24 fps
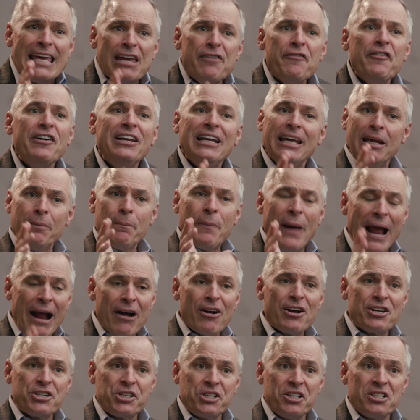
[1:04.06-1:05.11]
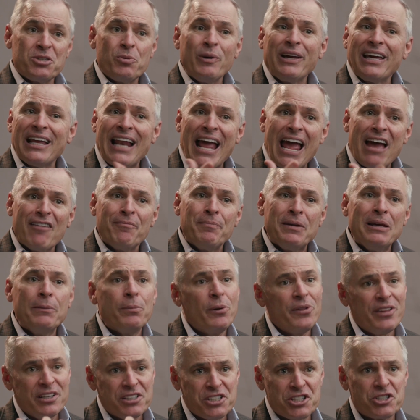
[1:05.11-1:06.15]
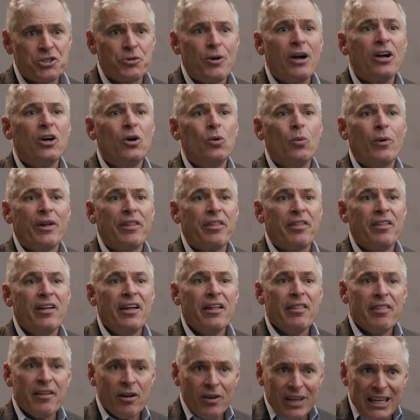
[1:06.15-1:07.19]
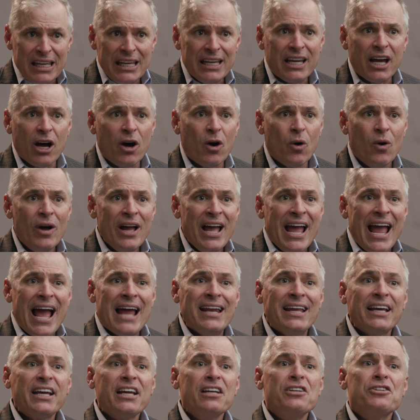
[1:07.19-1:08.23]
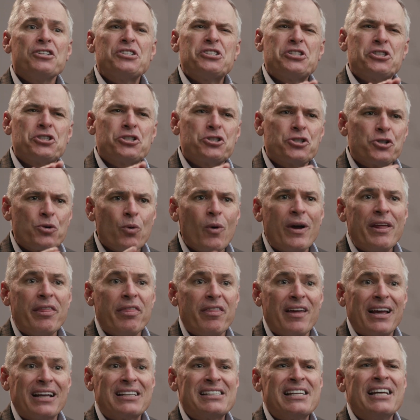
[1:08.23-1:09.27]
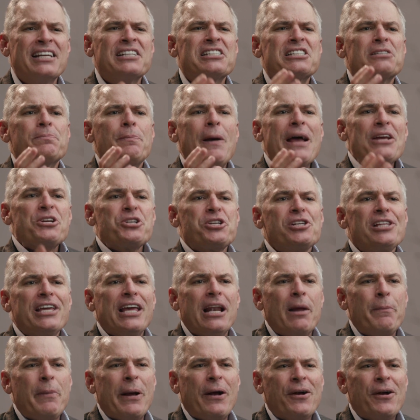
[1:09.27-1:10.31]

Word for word: Even in parishes, we can have people that struggle with their ego, and it can destroy things, especially in a